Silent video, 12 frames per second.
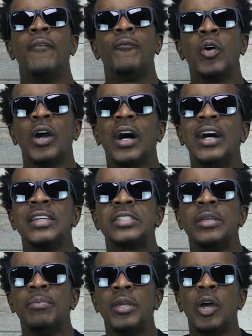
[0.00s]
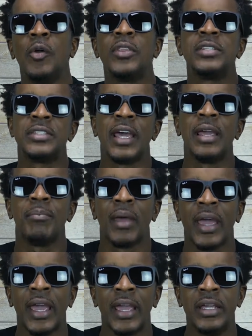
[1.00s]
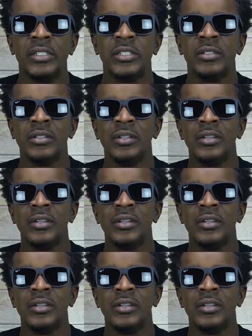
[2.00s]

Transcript: for us to be on the same page.